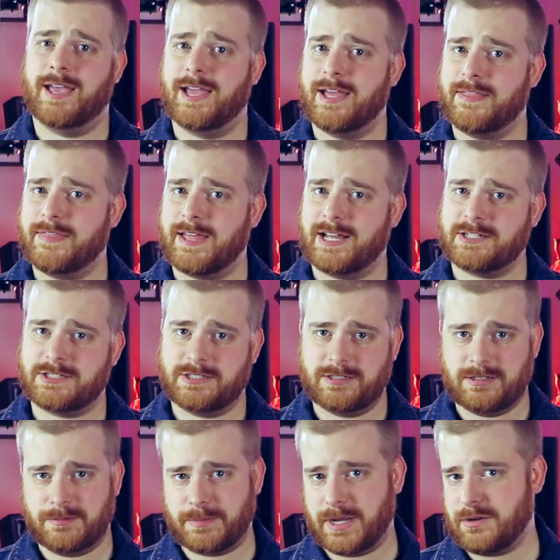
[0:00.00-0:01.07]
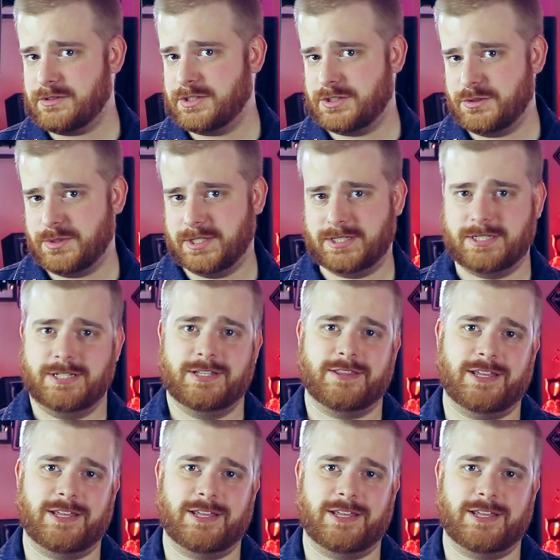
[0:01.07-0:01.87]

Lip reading: And that should about do it.